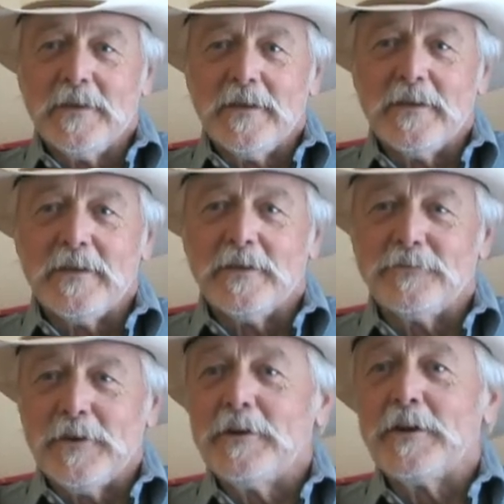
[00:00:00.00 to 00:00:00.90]
And
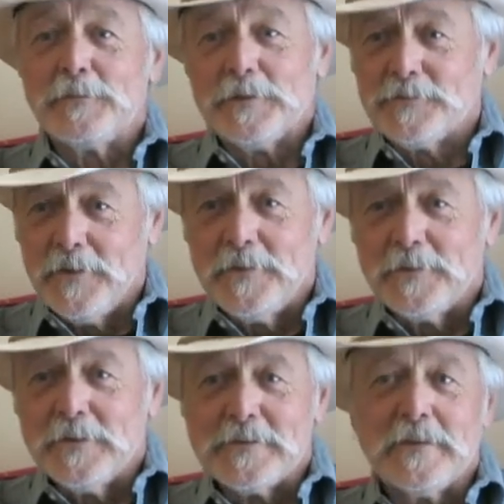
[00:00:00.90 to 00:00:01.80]
found out how much fun it
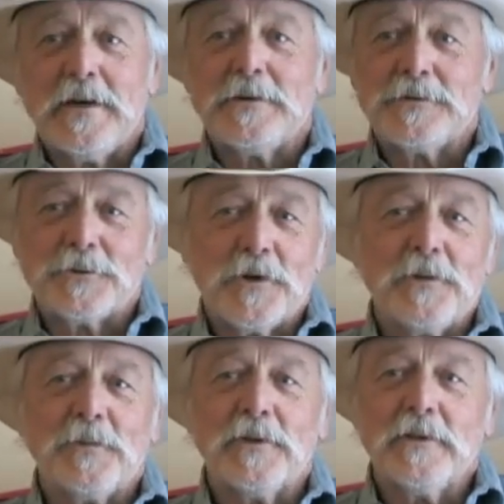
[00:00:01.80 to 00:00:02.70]
was and how
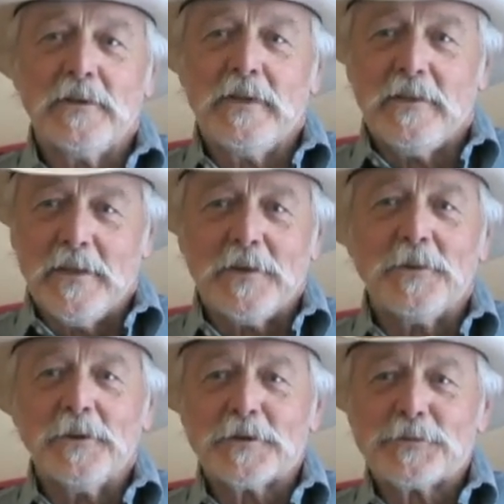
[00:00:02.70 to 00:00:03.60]
enjoyable that
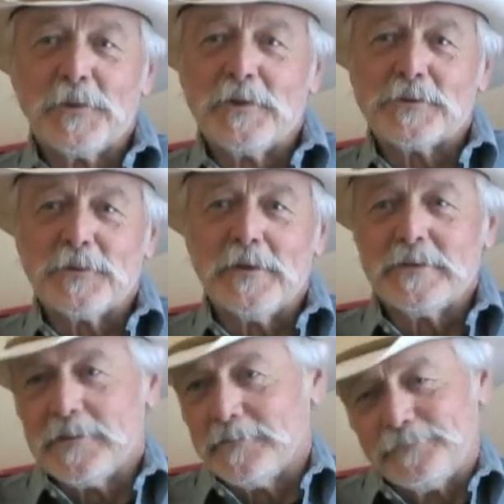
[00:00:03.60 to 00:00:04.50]
whole experience
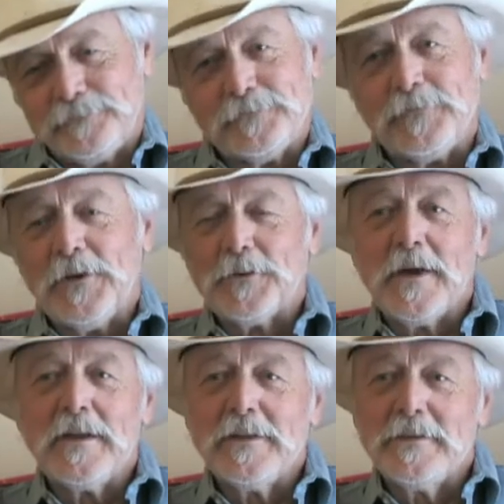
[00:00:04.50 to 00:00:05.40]
was, and fell
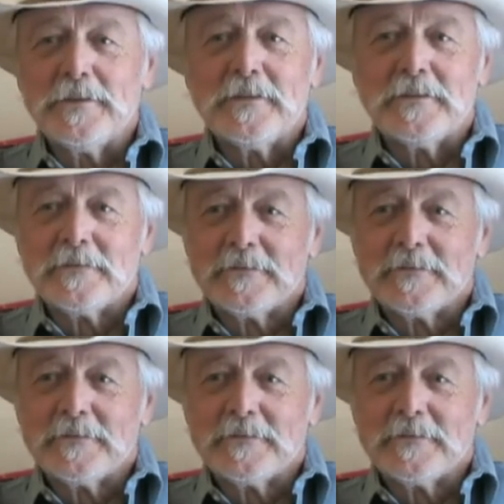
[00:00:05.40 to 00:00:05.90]
right into it.